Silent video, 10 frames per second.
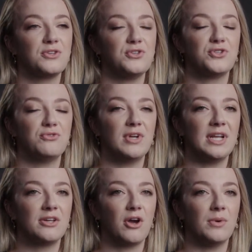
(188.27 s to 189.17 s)
you should
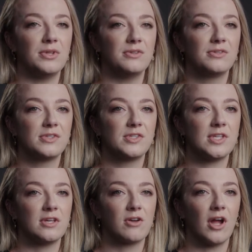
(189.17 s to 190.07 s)
really go and
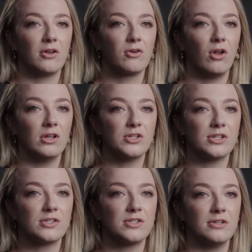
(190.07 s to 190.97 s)
see a
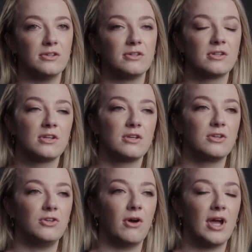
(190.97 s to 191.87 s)
gynecologist. And
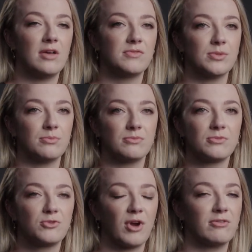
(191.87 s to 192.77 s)
you know, I have some
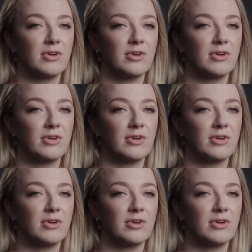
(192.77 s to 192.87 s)
great